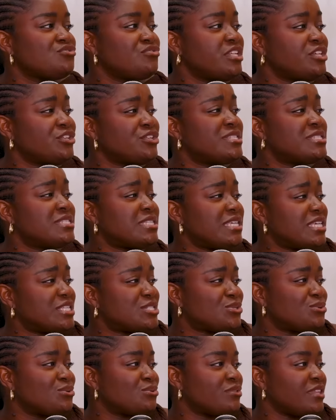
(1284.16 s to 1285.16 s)
really good
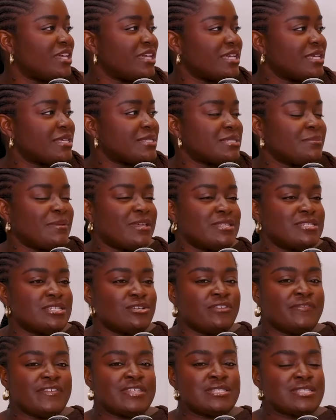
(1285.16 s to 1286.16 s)
seasonal things depending on
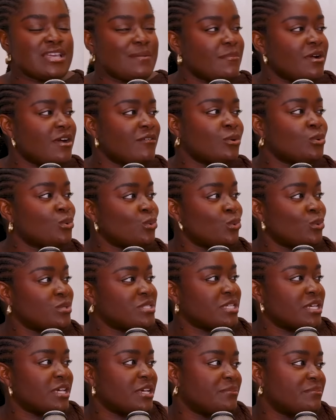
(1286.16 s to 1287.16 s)
if it's summer or
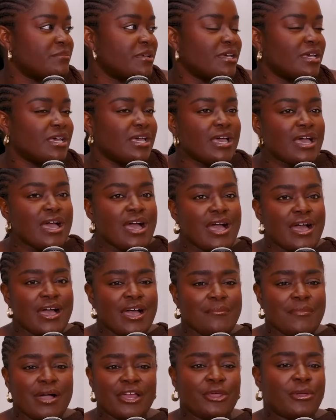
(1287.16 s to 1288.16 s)
autumn.
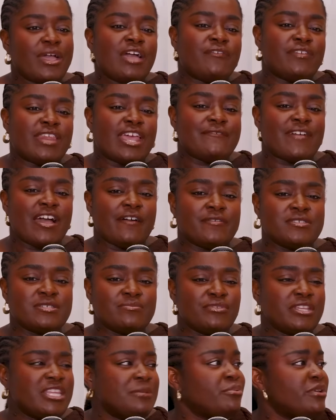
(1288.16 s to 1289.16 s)
I know F&F have some
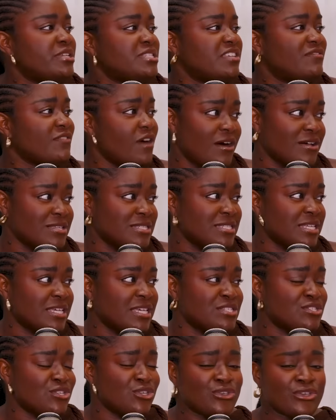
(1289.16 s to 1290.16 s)
really pretty
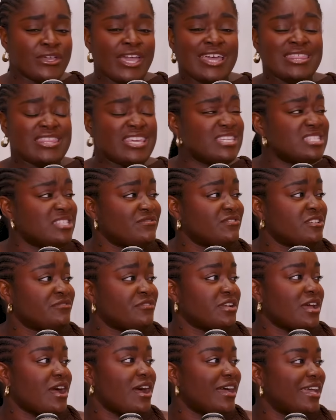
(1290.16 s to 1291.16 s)
vases, so you could get things of
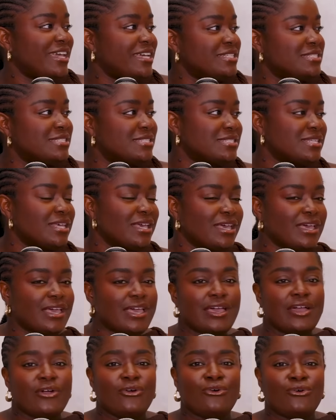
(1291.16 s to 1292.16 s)
different heights.
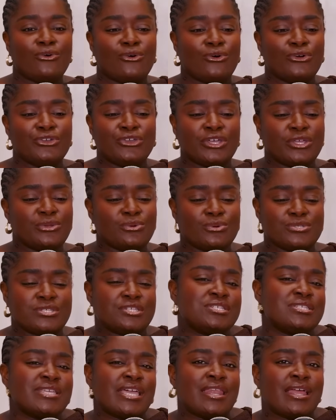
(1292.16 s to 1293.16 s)
Or you can also
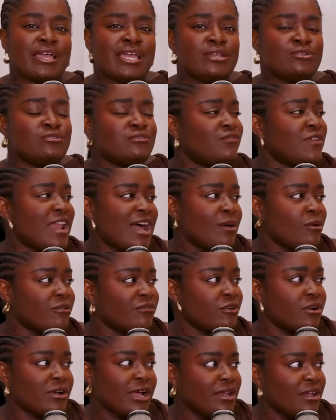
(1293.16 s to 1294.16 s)
just get like a little flower
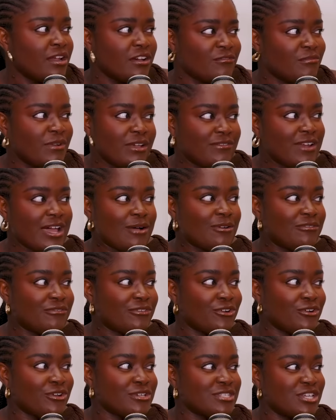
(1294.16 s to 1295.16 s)
frog. I love my flower
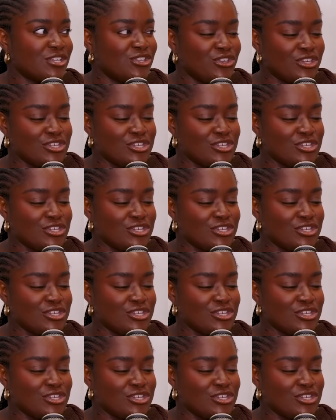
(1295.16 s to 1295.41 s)
frogs, and you